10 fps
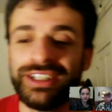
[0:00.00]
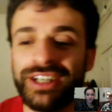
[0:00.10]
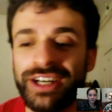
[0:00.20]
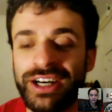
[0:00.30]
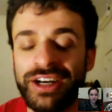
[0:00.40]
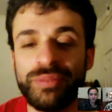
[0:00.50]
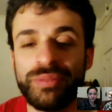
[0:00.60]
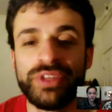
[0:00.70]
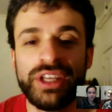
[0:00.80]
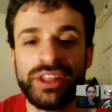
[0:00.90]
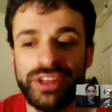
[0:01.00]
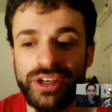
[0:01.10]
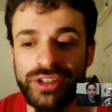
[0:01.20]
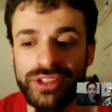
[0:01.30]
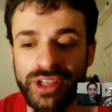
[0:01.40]
Um,
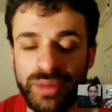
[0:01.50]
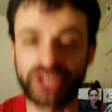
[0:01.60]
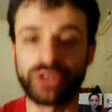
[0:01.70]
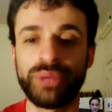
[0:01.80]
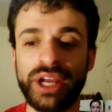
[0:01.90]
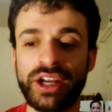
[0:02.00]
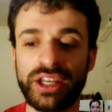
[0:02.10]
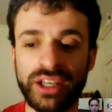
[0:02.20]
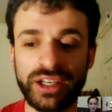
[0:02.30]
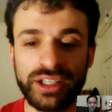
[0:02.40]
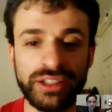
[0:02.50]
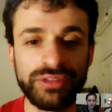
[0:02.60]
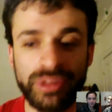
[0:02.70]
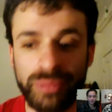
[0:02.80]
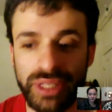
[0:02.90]
there's a company called Bare Conductive
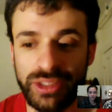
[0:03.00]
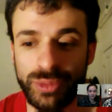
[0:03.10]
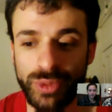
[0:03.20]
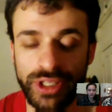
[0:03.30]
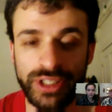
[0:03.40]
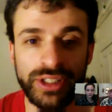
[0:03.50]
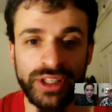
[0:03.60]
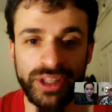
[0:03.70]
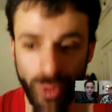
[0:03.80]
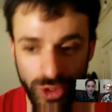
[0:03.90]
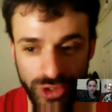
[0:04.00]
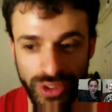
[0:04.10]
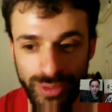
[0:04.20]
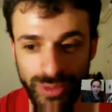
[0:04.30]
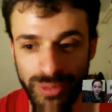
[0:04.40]
that makes one that works great
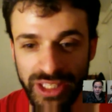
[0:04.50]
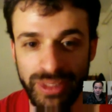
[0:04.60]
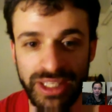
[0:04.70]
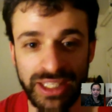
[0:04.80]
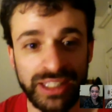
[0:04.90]
with Makey Makey.